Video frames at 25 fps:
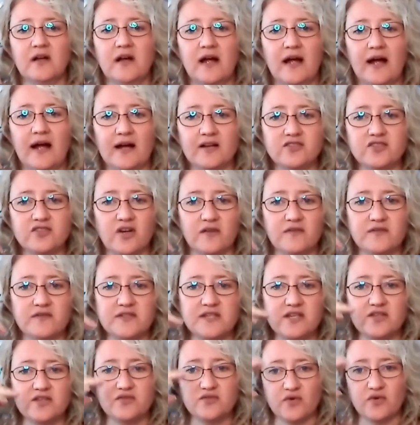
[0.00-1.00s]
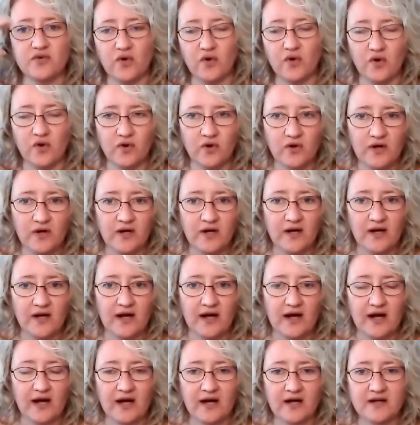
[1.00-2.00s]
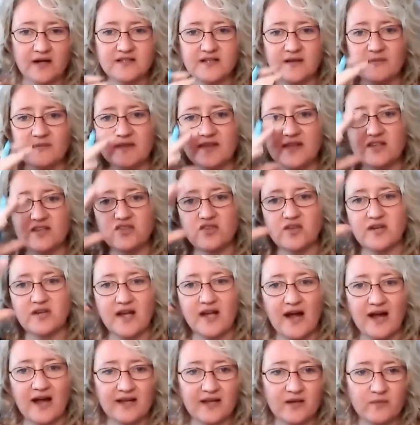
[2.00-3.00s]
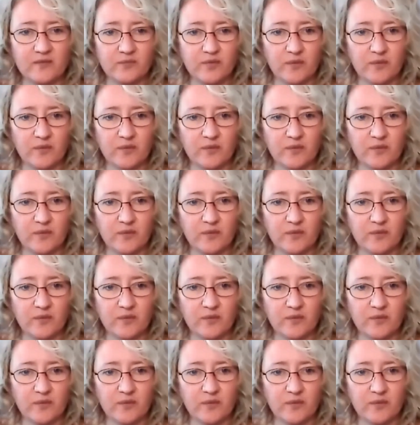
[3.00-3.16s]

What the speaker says: how to obviously draw something that you like in